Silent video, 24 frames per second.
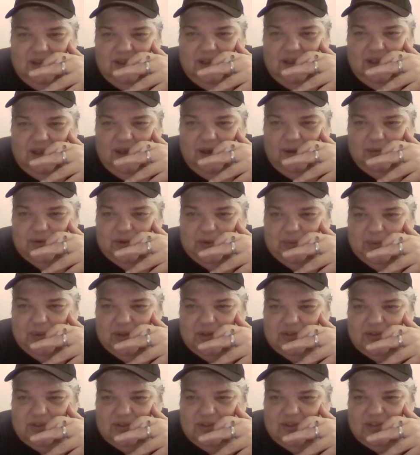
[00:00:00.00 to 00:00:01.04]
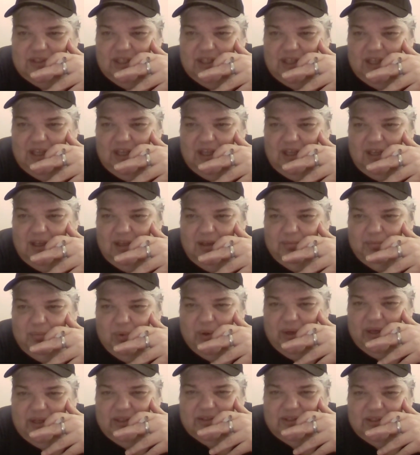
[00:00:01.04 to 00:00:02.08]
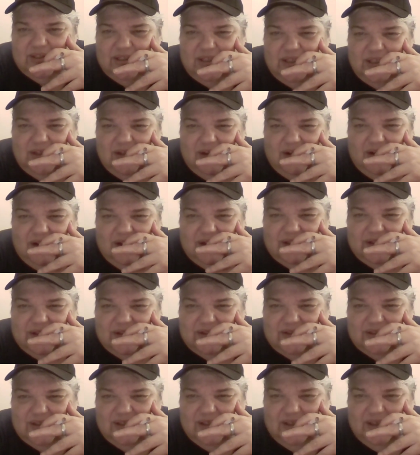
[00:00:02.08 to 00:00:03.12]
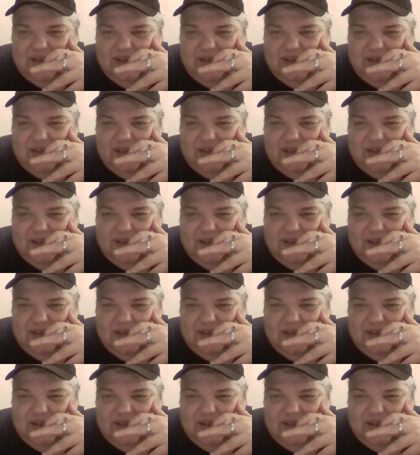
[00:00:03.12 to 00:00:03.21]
I'm supposed to see Poison in August.